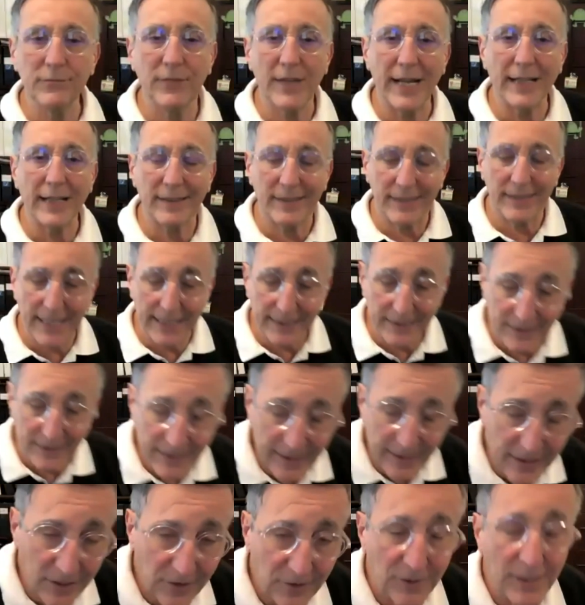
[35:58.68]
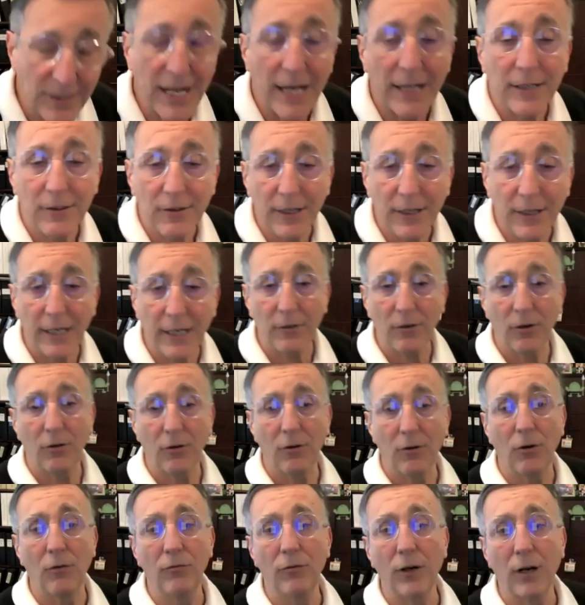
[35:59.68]
that there is another area
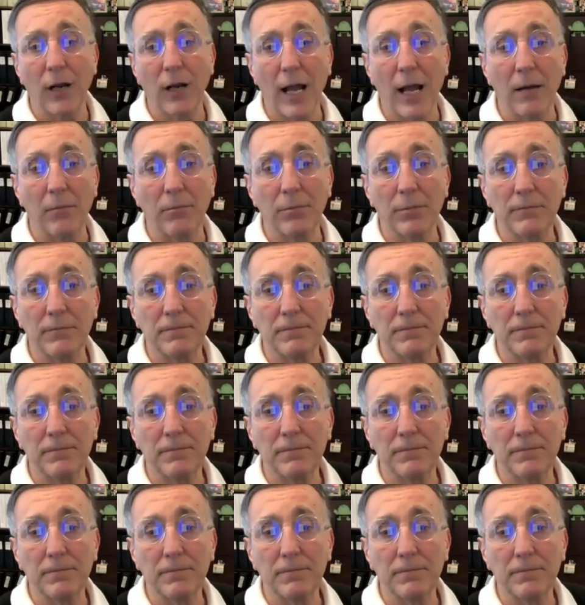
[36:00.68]
of overlap.